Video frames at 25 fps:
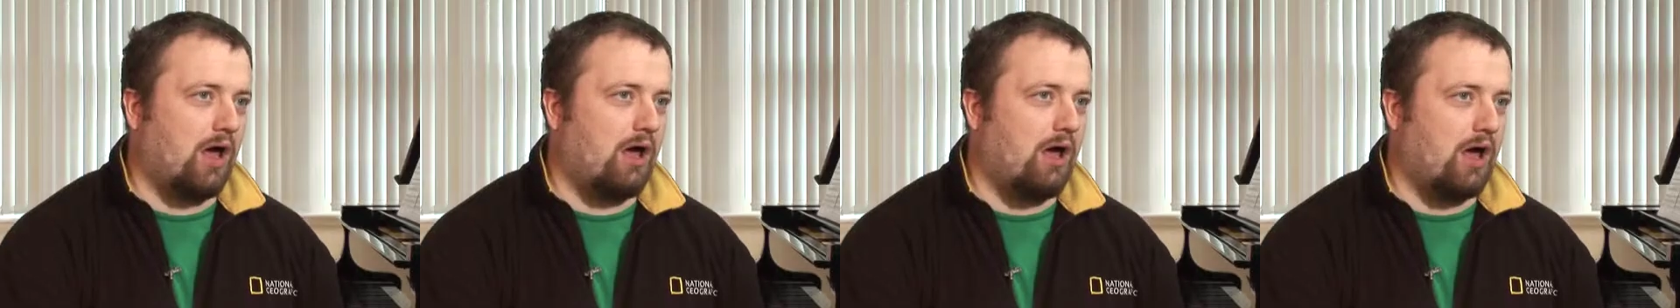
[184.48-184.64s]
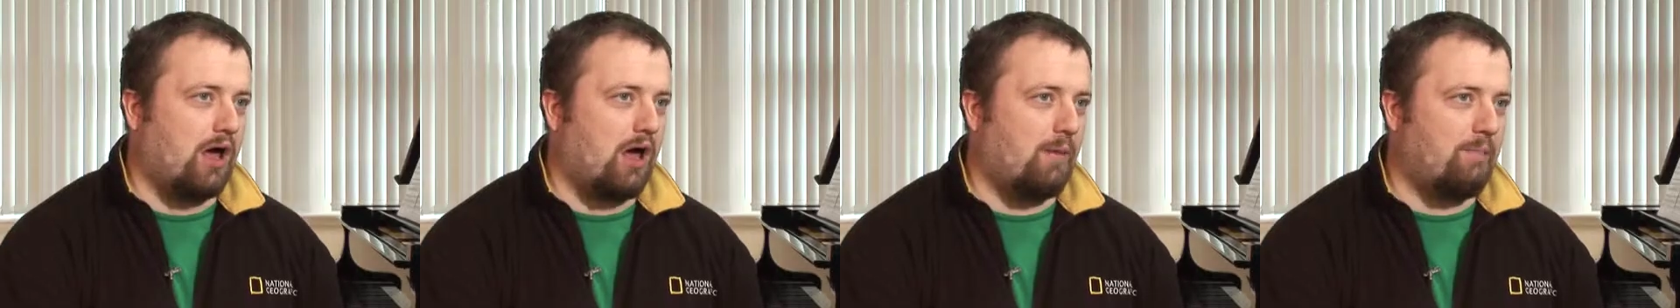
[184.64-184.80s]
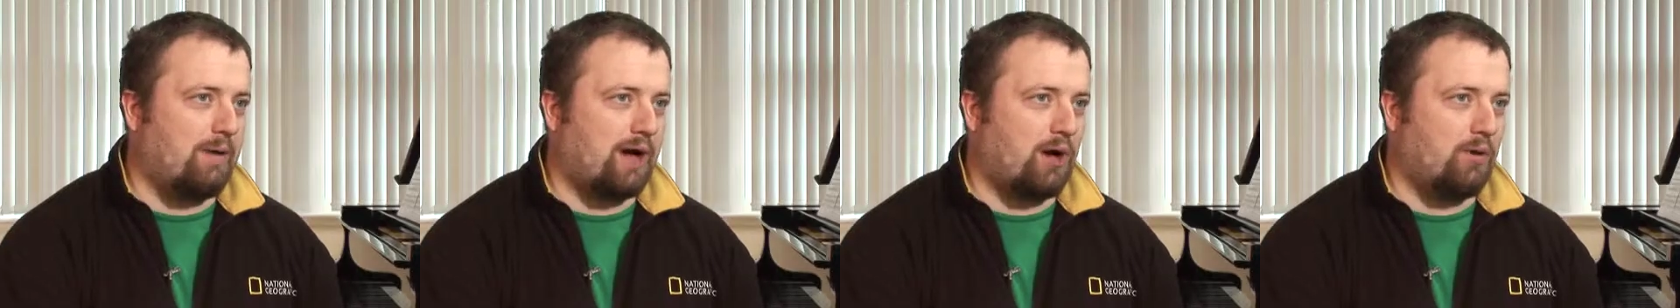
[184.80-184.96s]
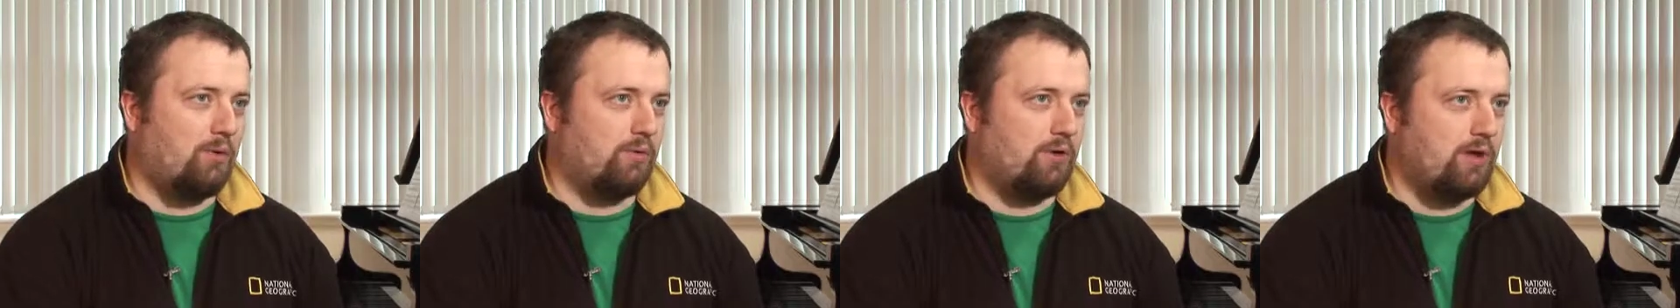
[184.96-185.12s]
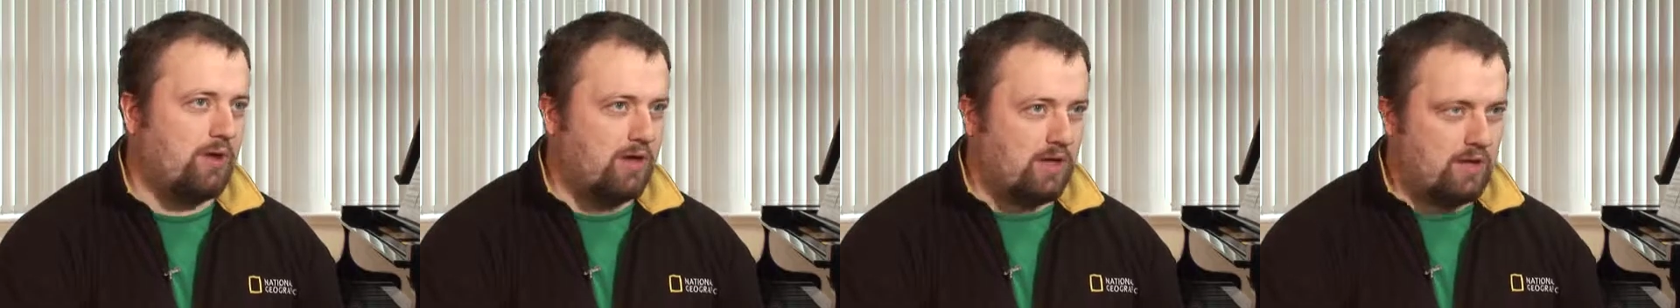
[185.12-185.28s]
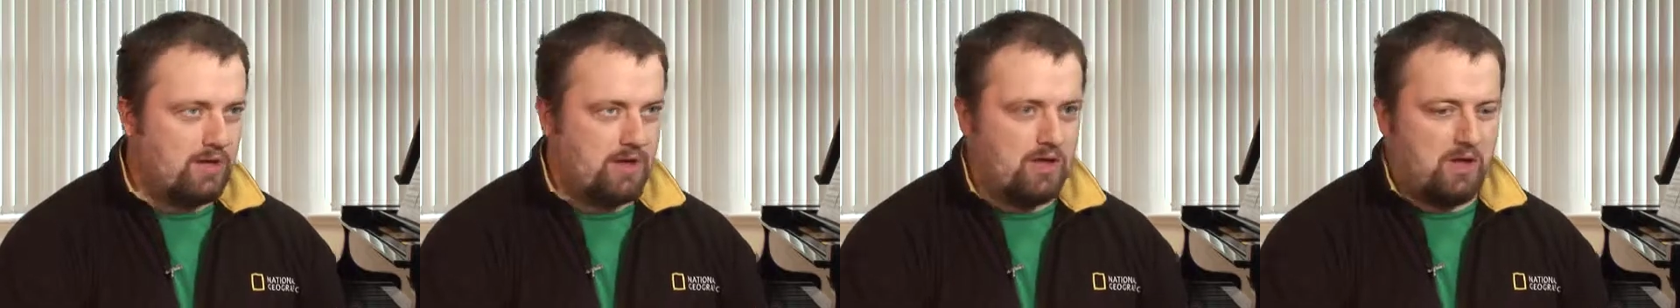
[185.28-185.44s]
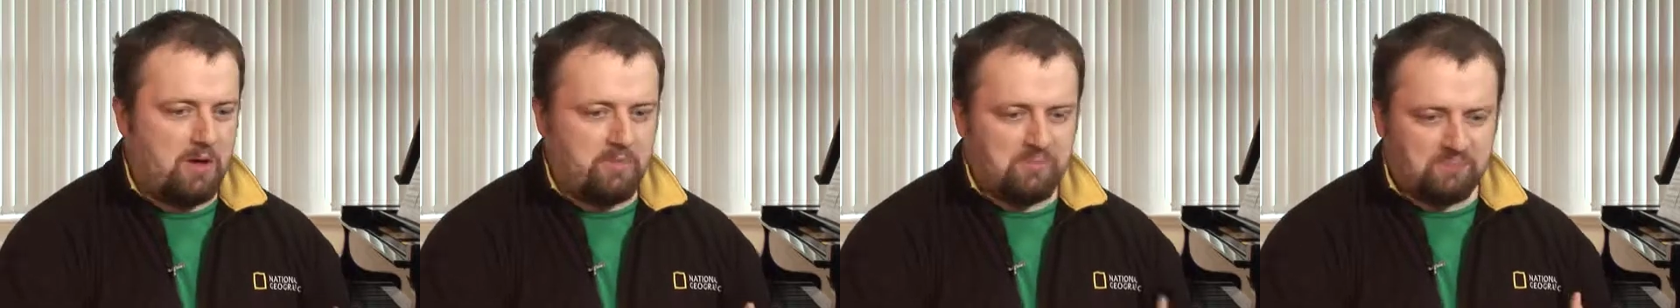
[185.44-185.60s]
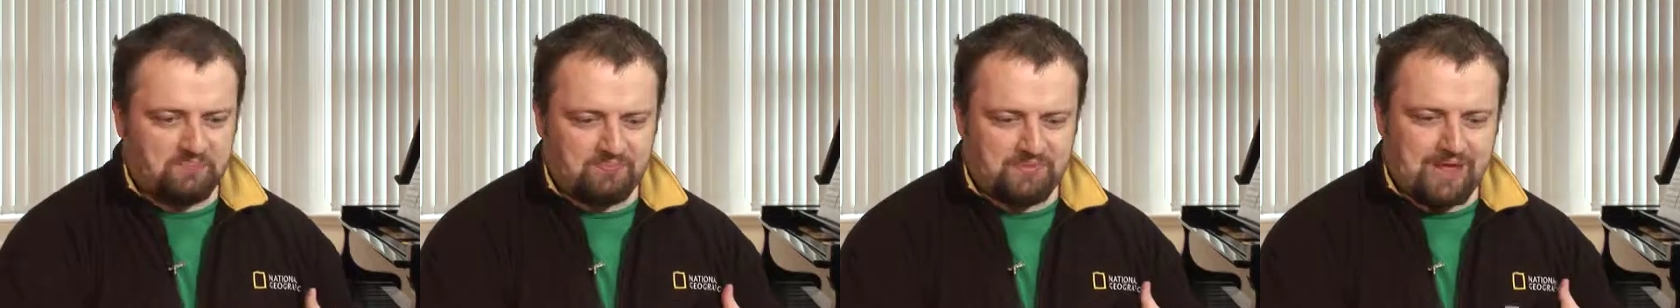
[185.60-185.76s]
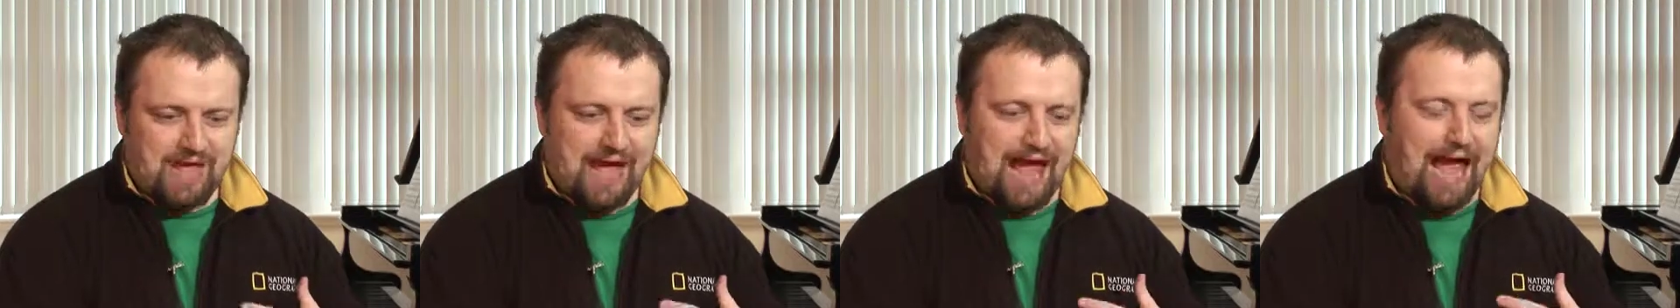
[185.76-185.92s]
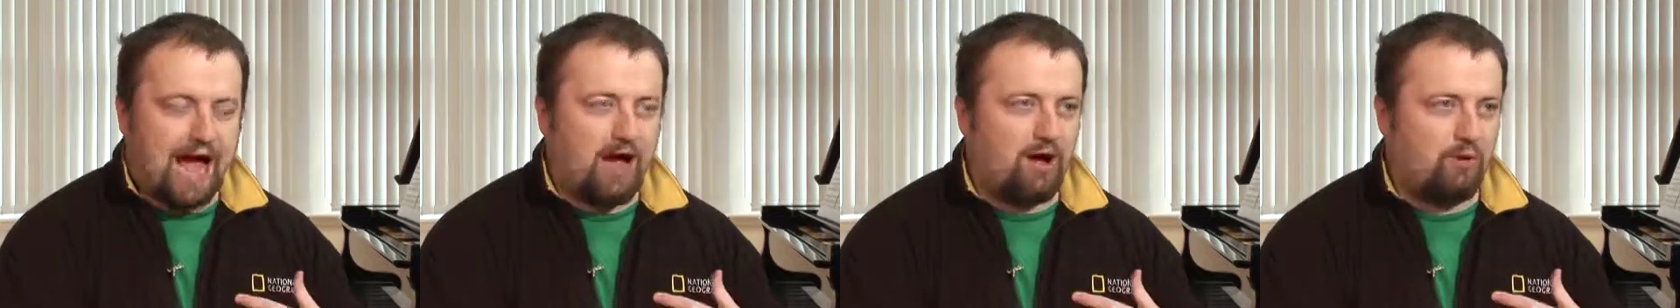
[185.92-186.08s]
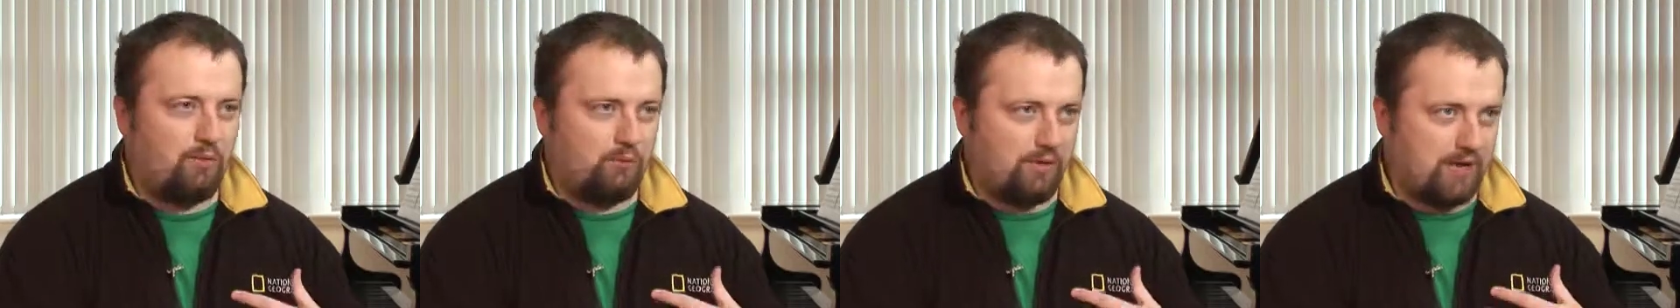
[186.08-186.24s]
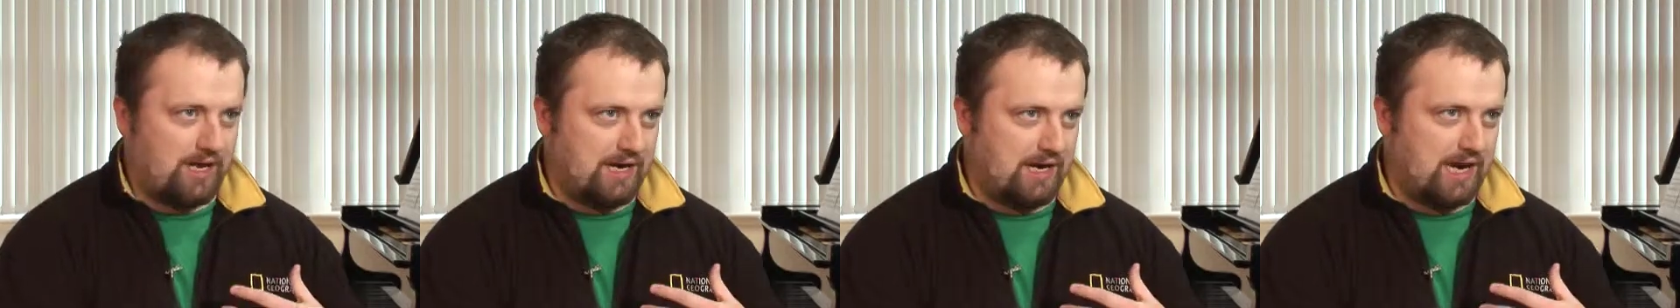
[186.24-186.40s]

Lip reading: about how they